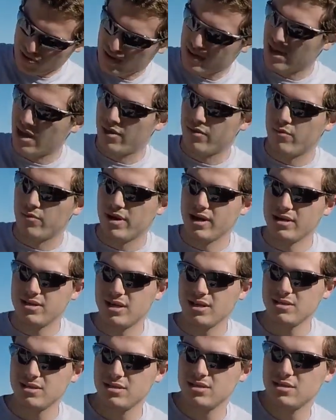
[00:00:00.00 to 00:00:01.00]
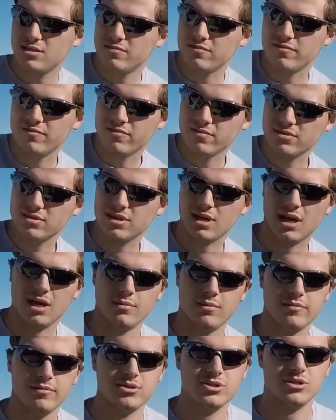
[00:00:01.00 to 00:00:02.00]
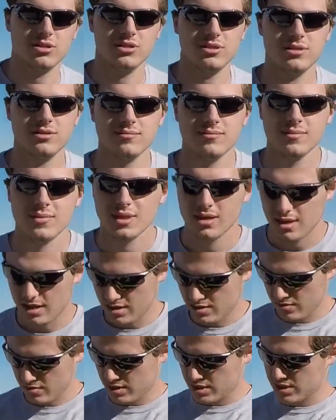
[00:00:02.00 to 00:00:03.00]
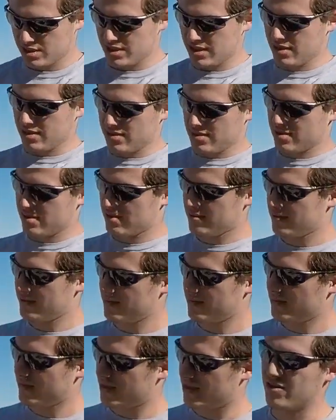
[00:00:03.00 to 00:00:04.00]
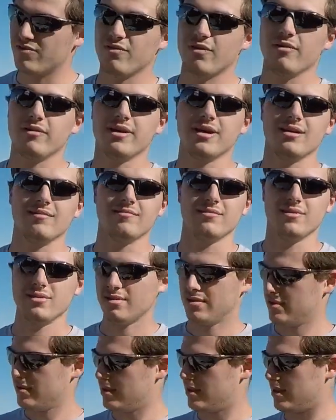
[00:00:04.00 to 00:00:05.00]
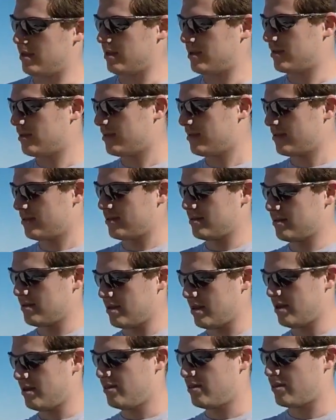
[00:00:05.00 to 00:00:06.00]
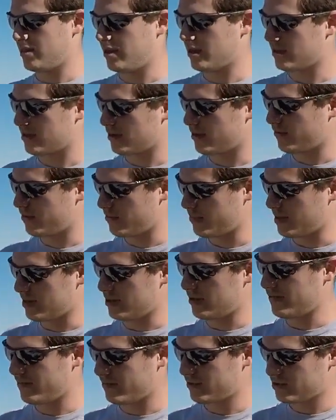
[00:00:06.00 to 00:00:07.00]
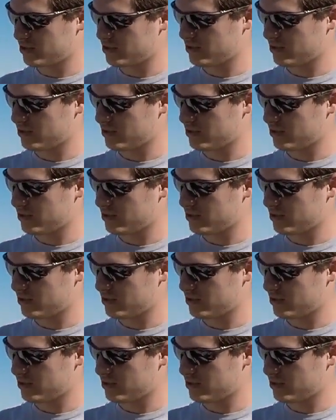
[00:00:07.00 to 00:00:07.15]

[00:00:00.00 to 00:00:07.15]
now when I tested this for the first time originally, I noticed that it's very heavy. Like, I didn't think that it really made a difference,